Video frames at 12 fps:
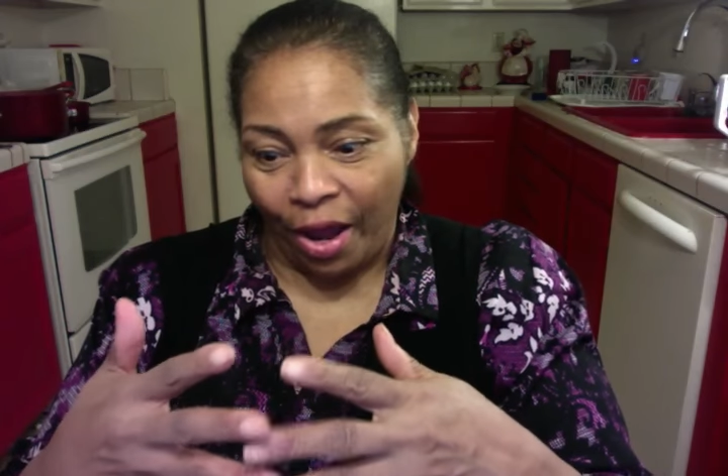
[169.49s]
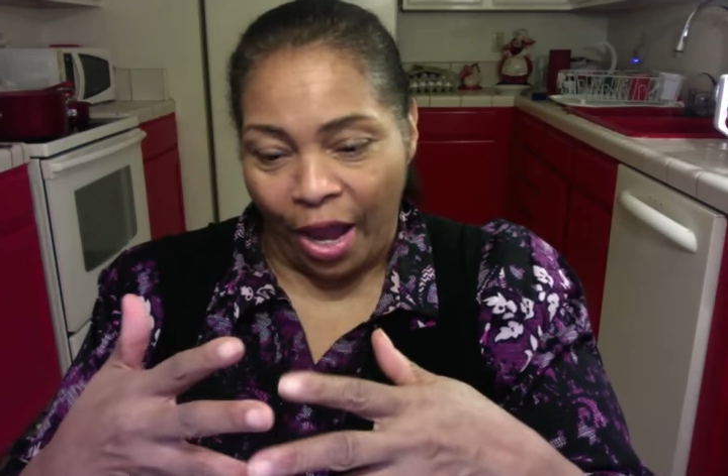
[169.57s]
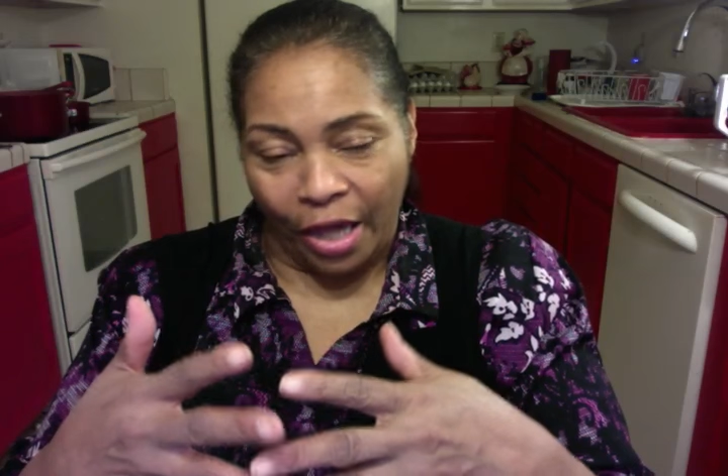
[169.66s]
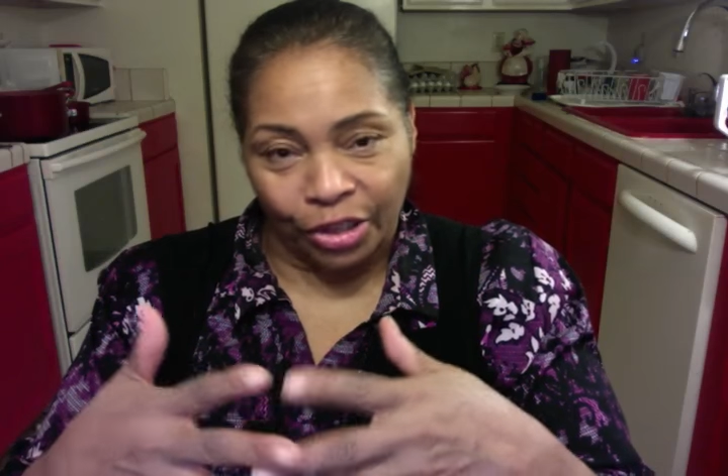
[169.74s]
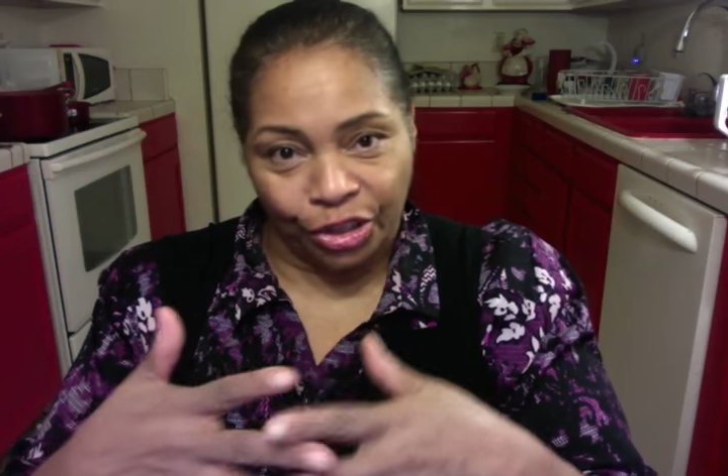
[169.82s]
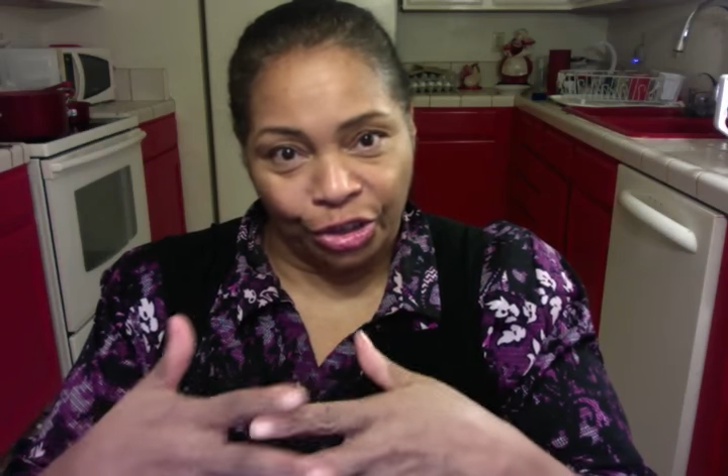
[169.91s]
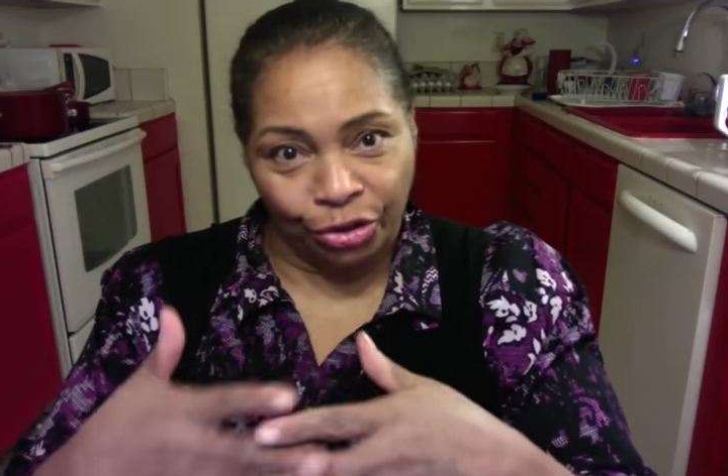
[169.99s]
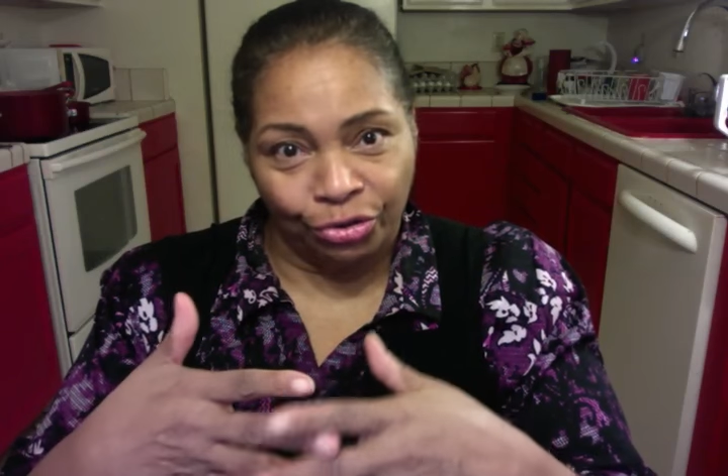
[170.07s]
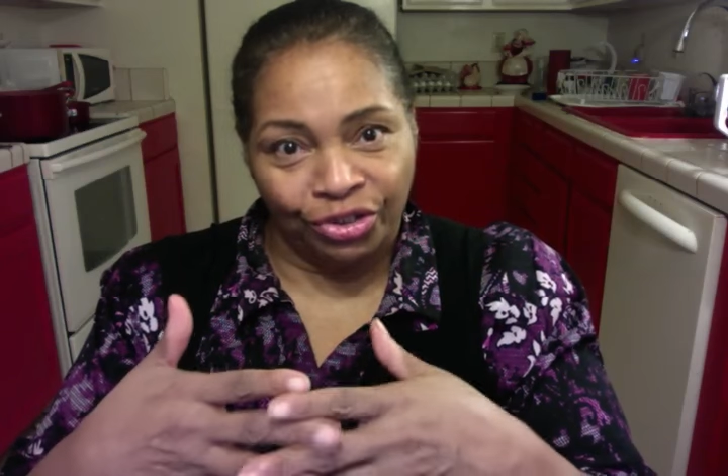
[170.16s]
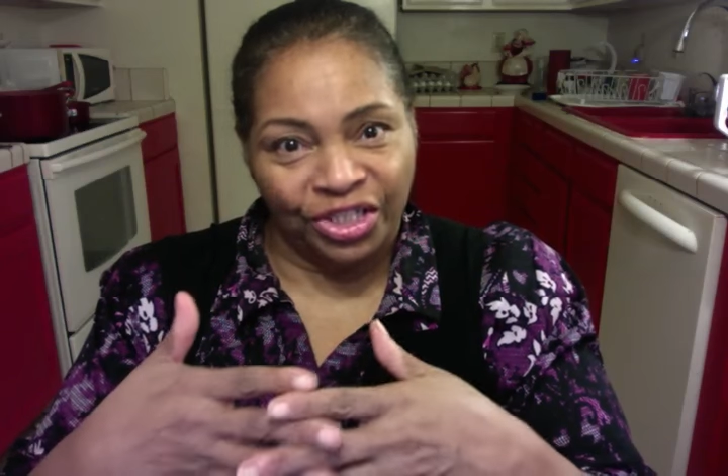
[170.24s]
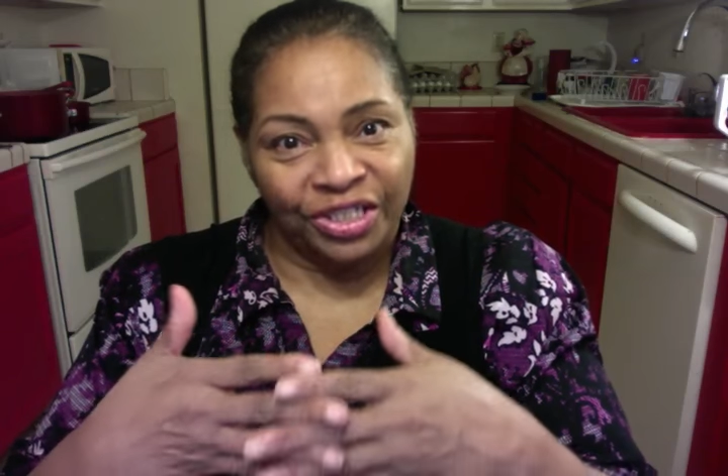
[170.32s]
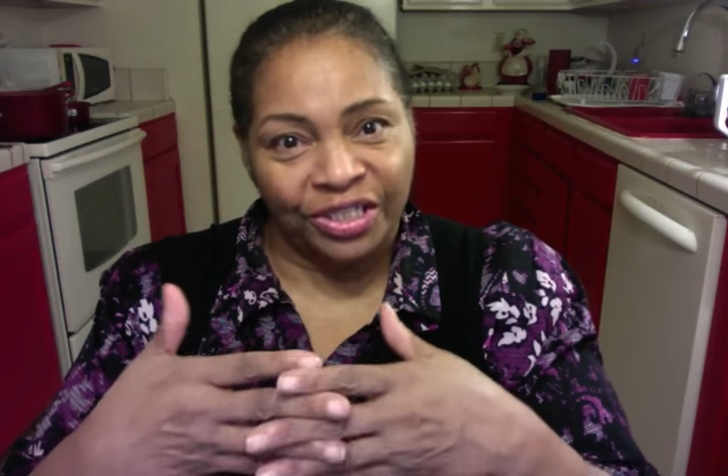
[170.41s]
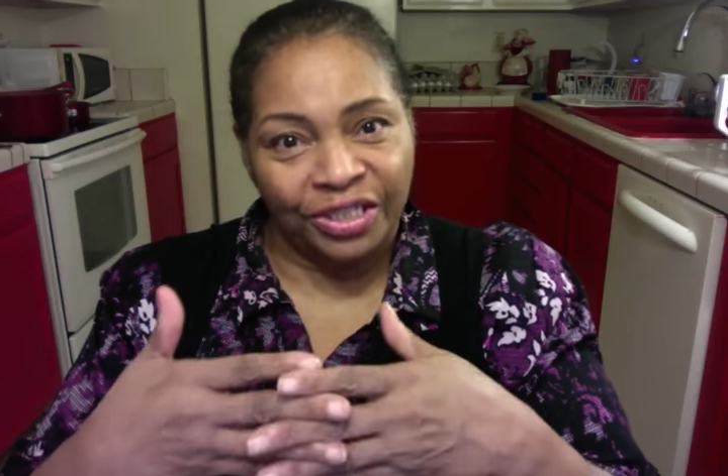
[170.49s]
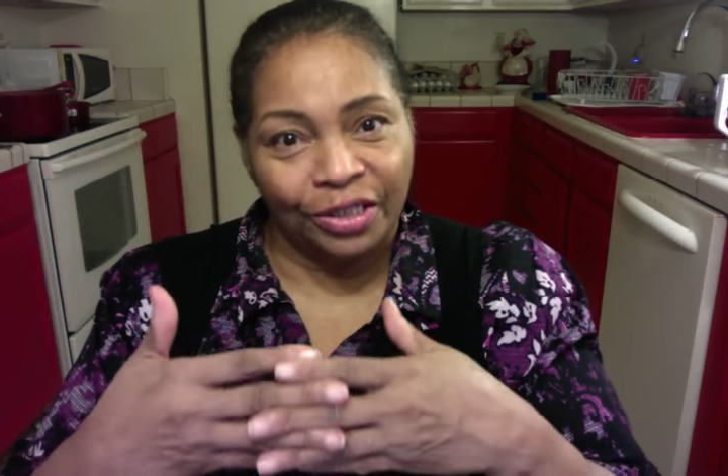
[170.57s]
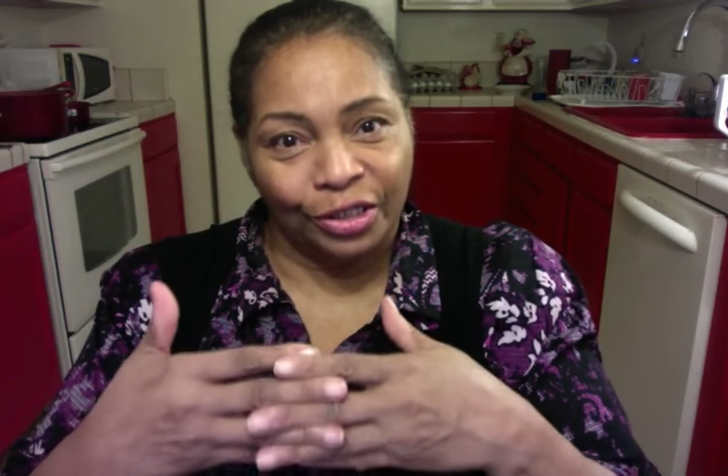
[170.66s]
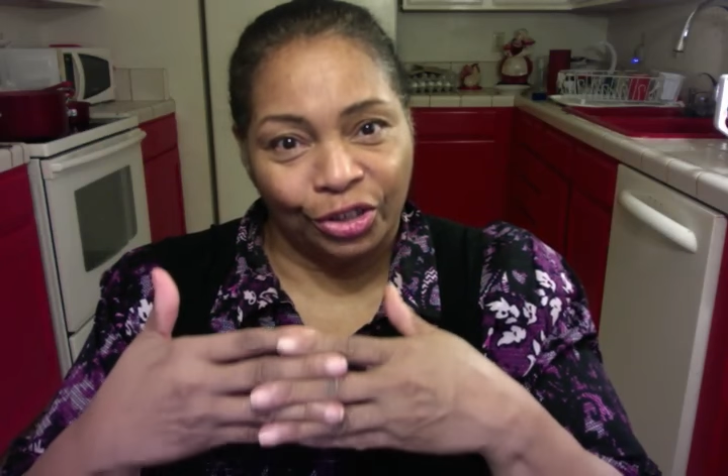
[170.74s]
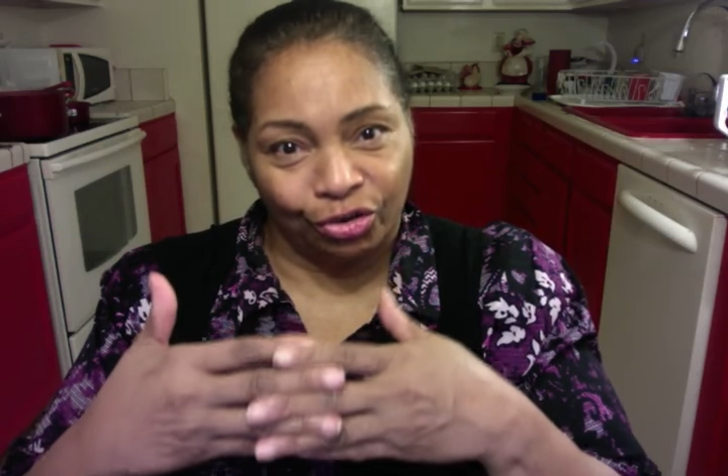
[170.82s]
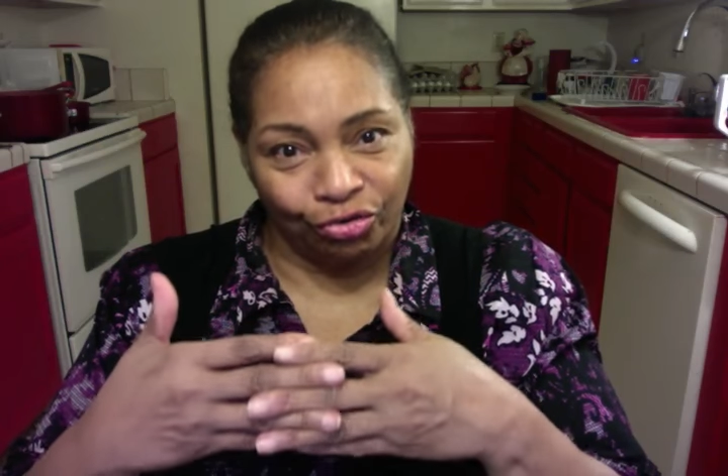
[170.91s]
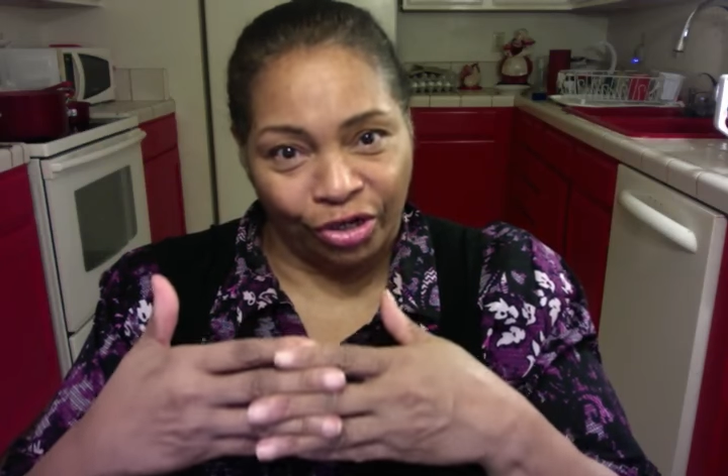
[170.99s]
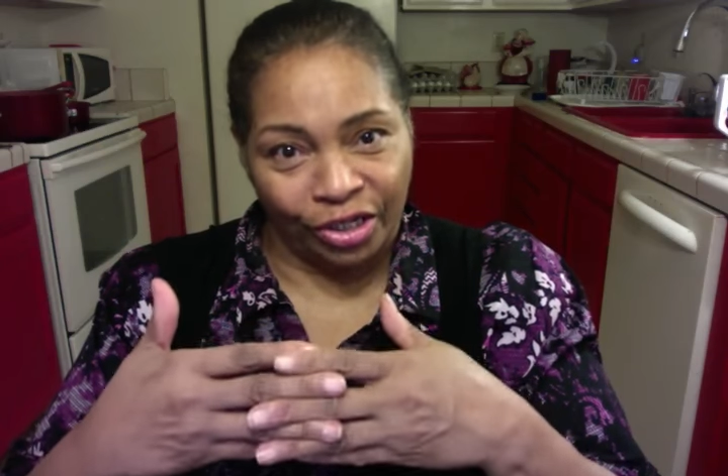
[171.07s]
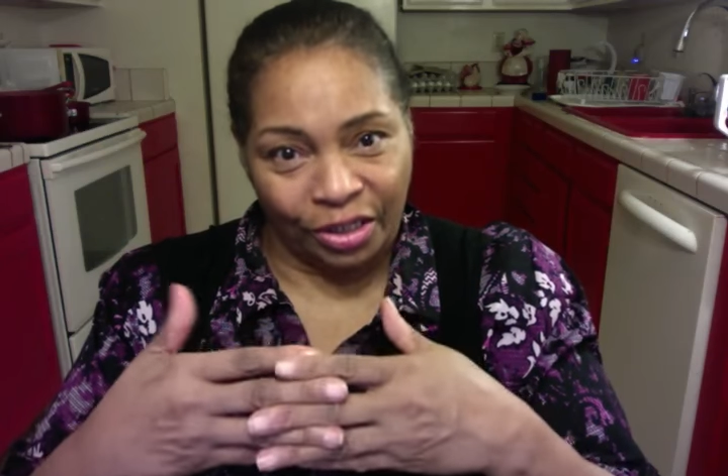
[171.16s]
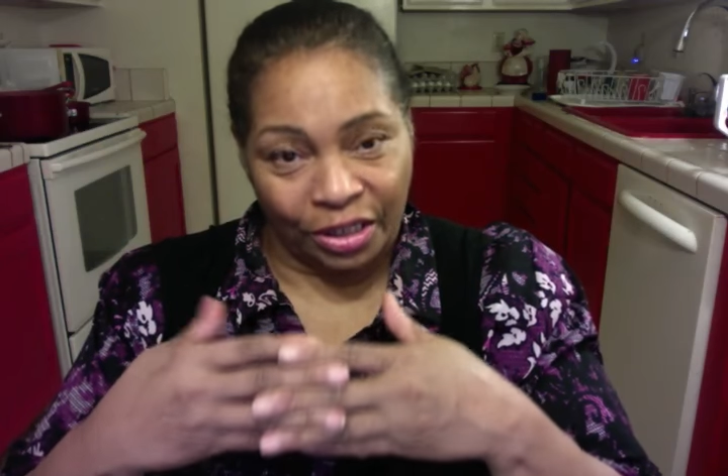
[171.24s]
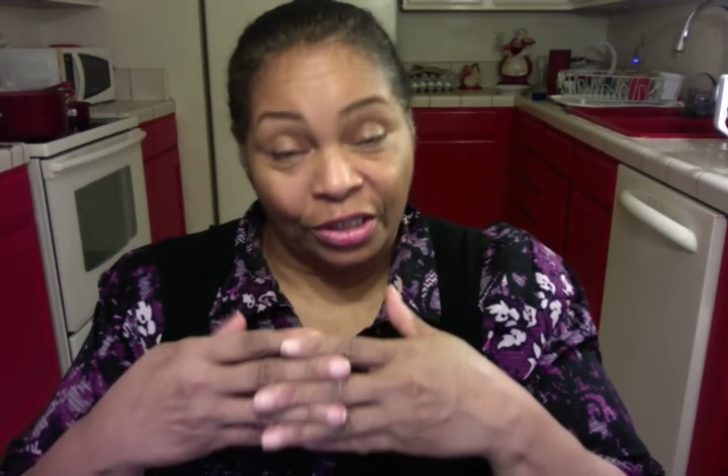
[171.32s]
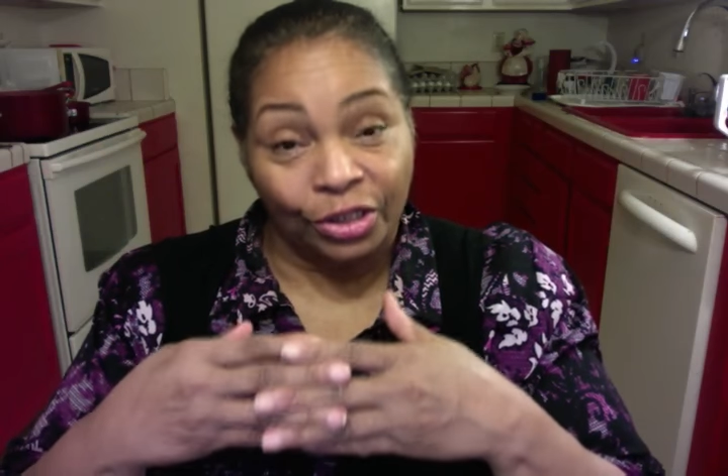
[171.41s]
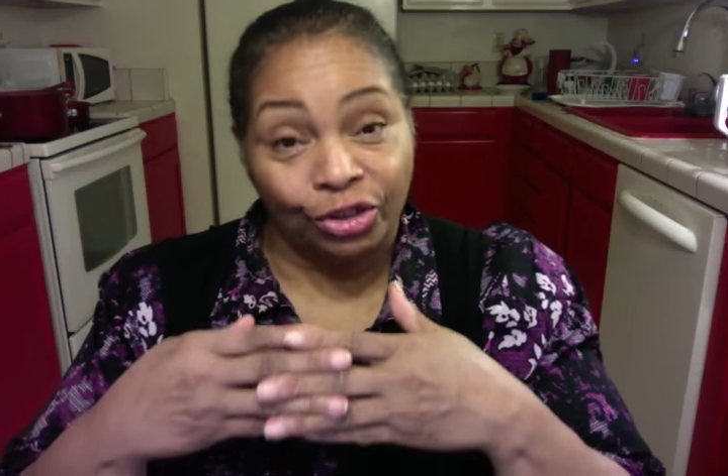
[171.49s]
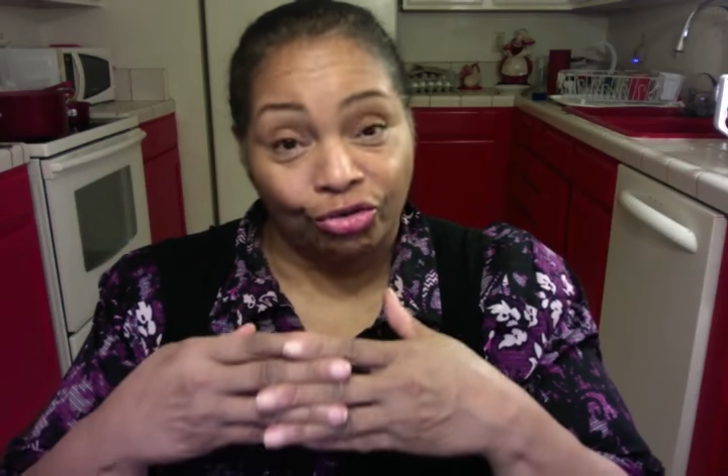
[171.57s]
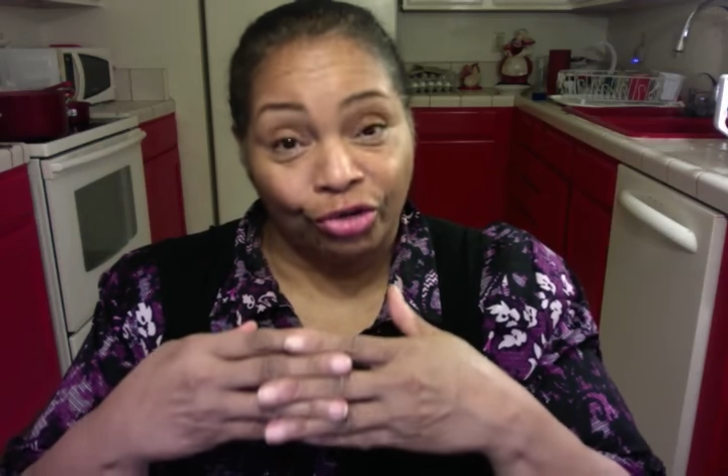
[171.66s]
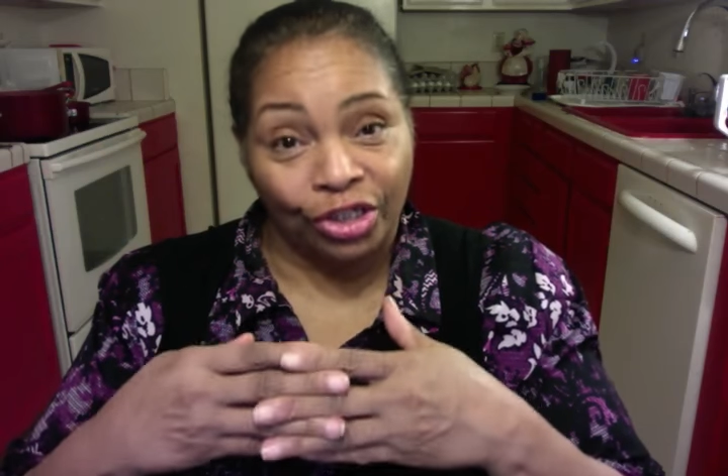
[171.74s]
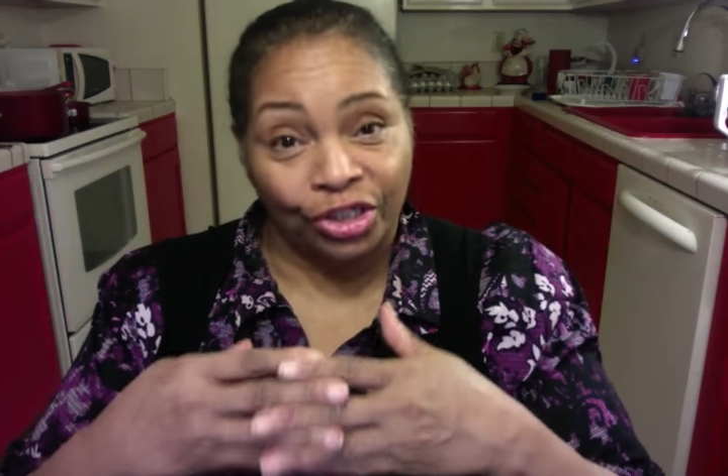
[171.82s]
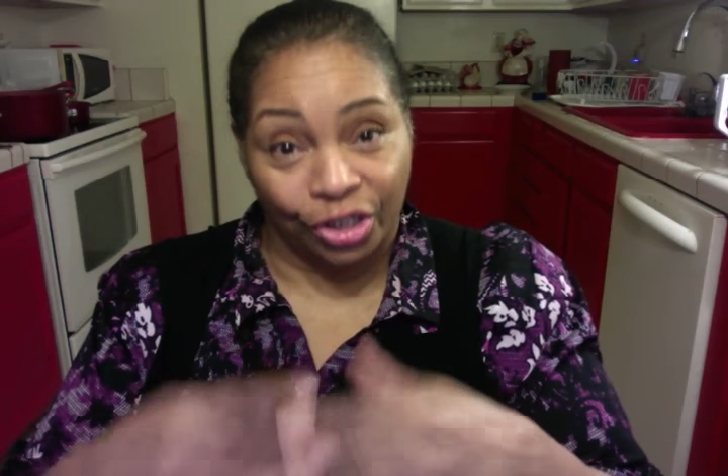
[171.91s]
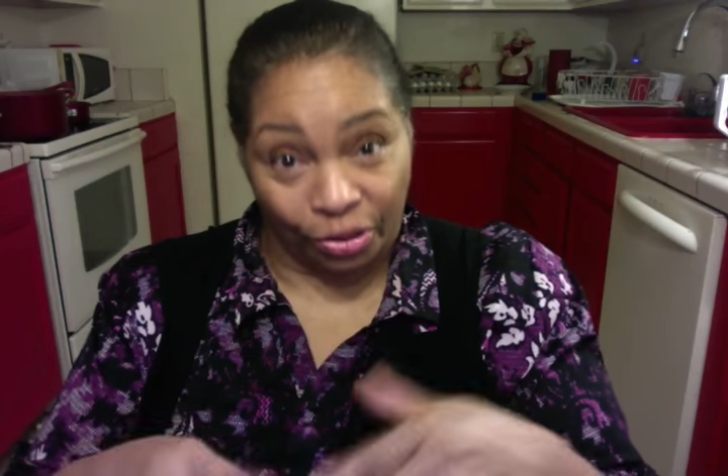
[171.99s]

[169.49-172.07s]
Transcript: and she used this illustration.